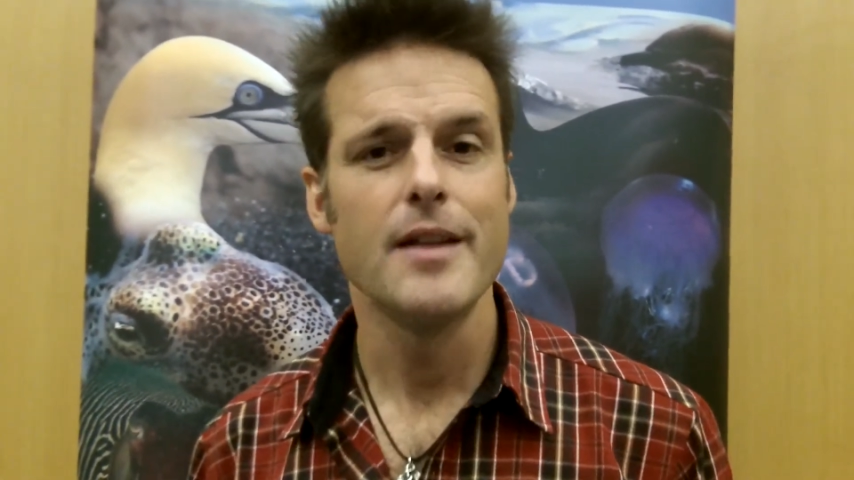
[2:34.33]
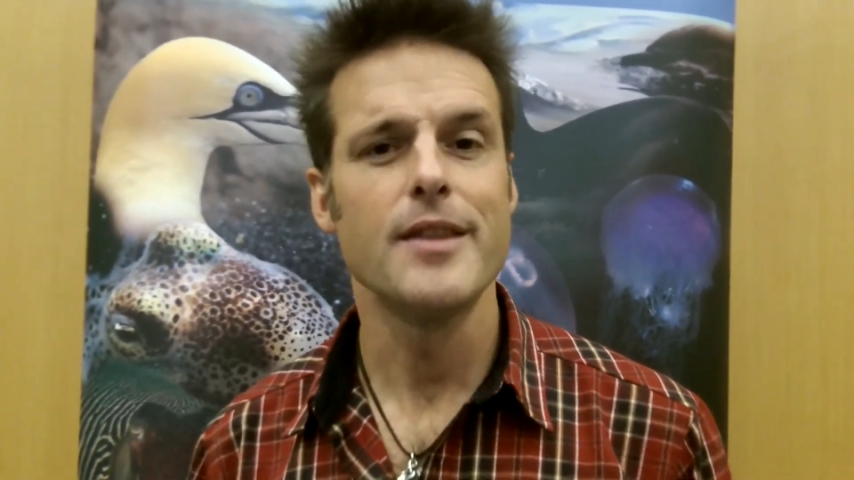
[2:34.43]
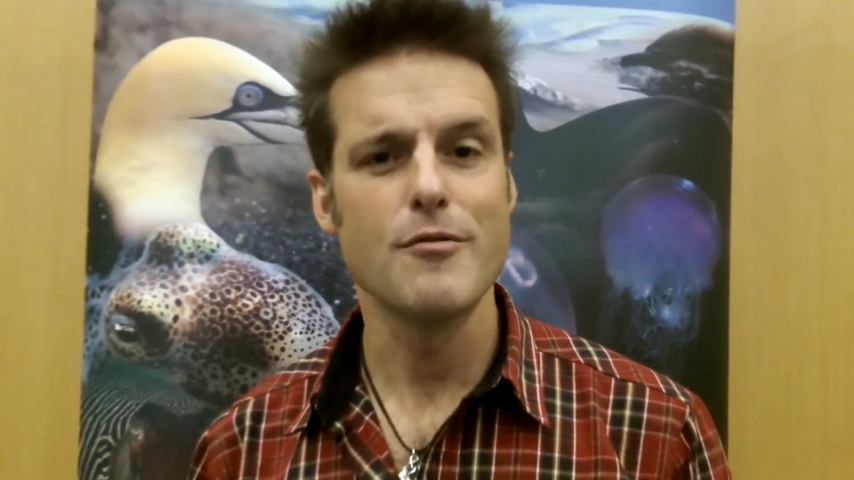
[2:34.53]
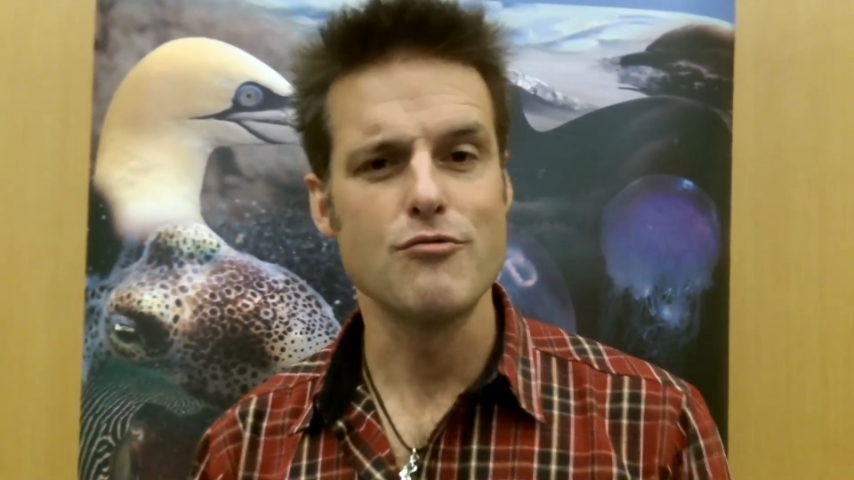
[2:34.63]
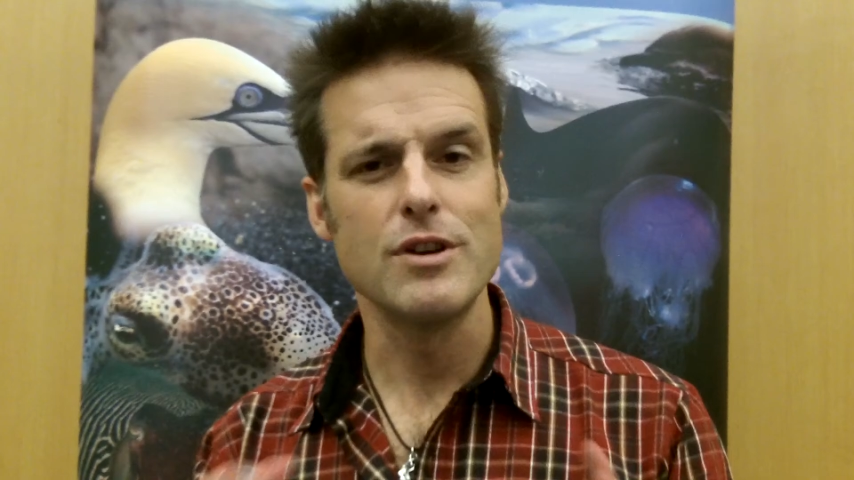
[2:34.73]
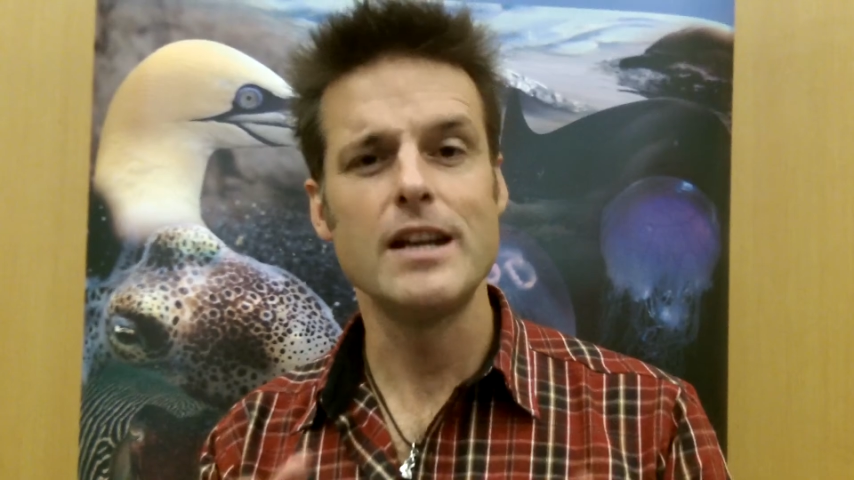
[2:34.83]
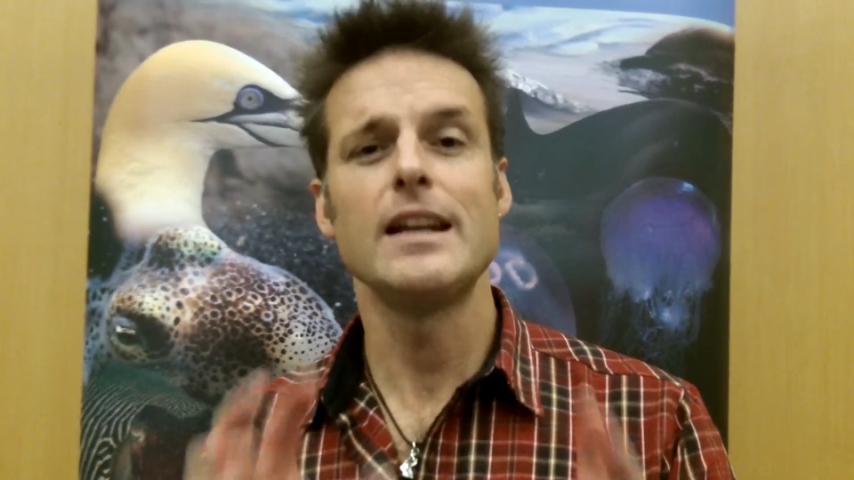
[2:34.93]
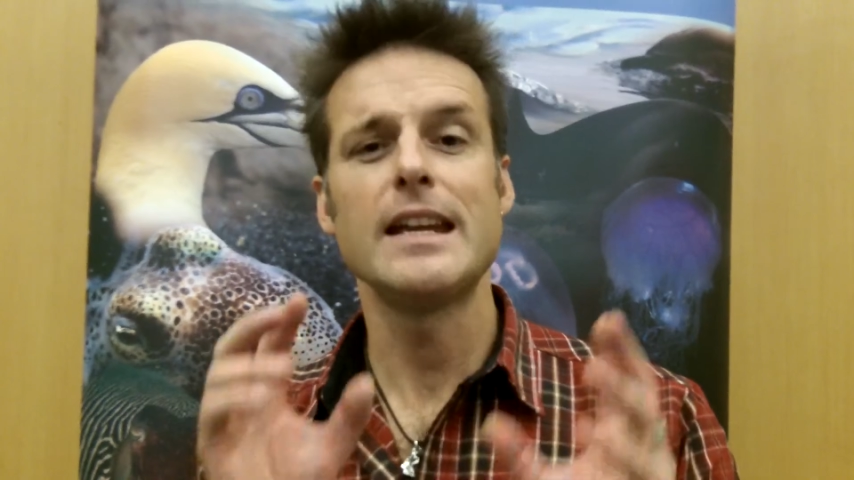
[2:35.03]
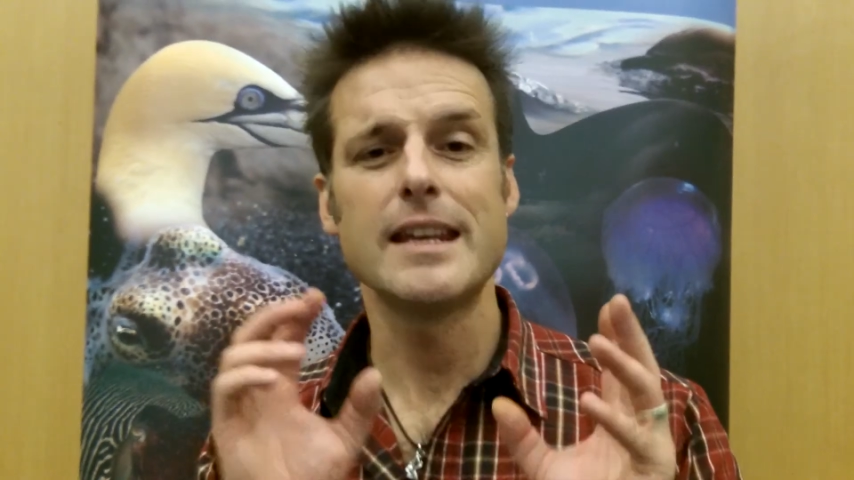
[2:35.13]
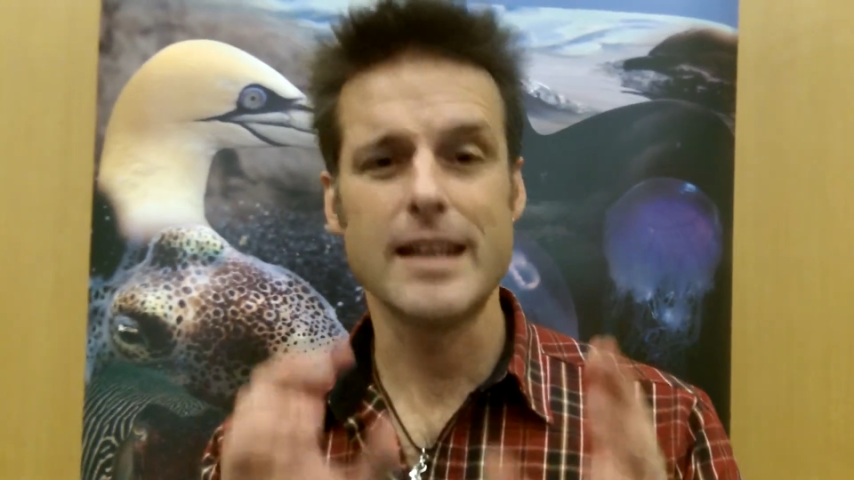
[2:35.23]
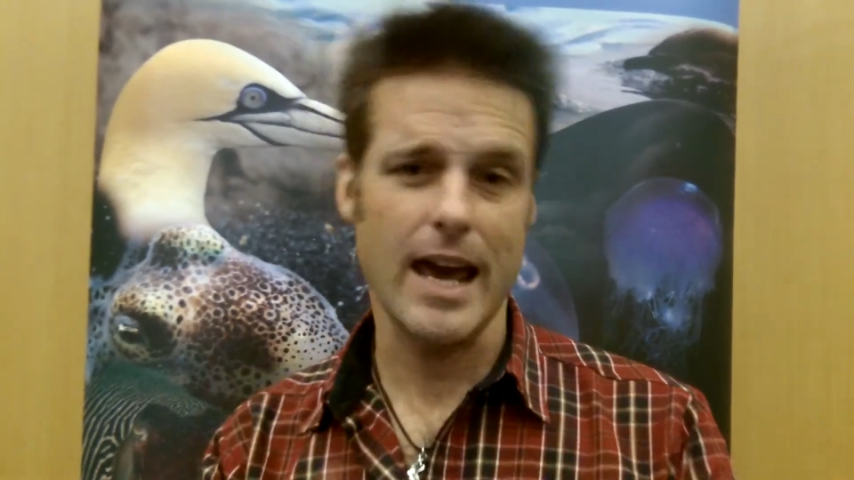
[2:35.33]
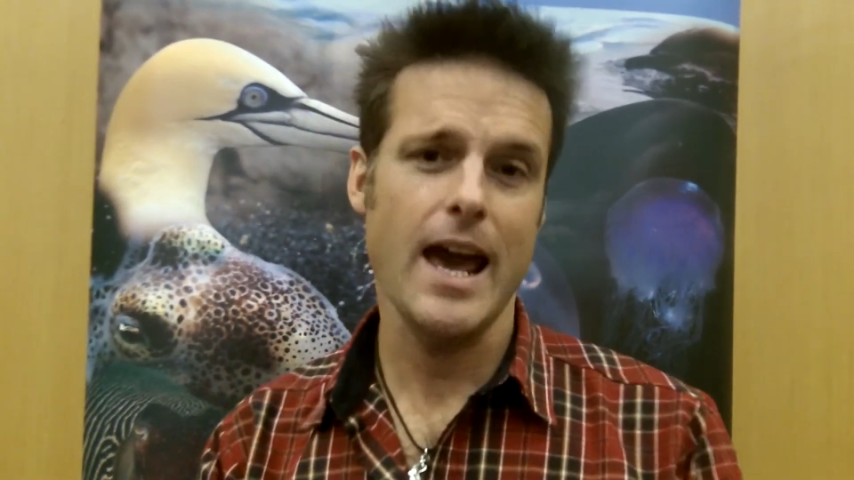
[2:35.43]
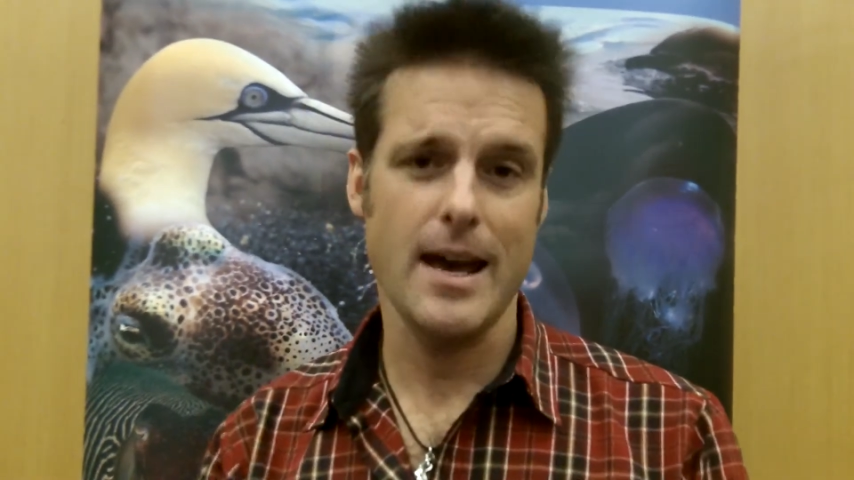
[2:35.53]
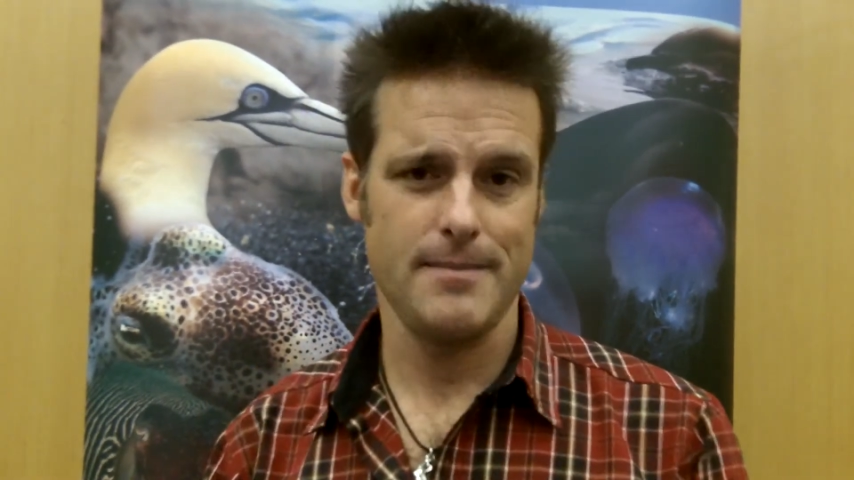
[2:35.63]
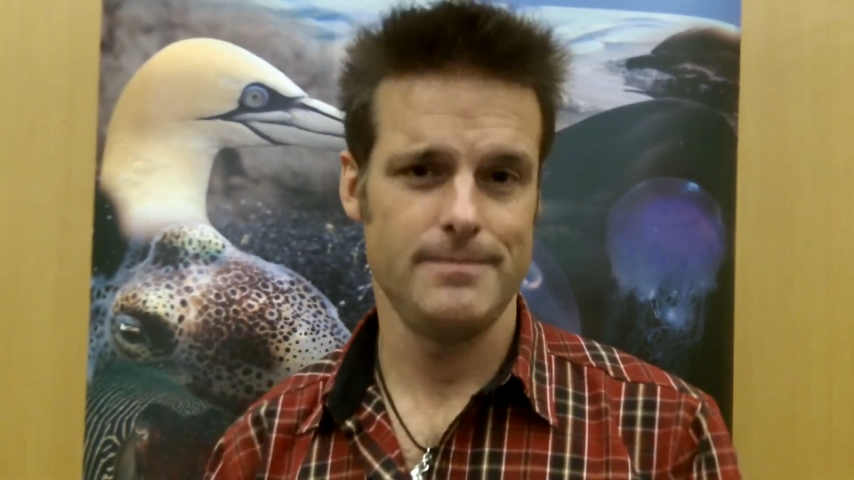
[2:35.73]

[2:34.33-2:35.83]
that really care.